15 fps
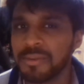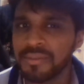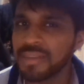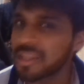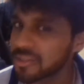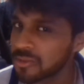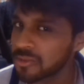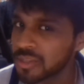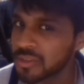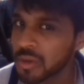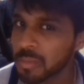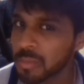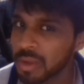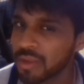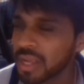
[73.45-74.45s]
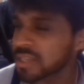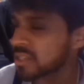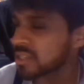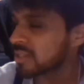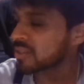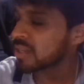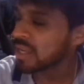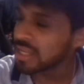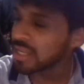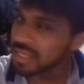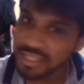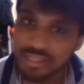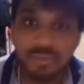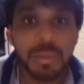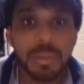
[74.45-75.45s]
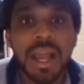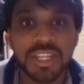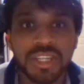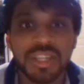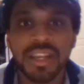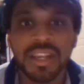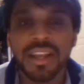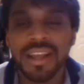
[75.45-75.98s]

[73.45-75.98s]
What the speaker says: If you guys do enjoy my reactions, then smash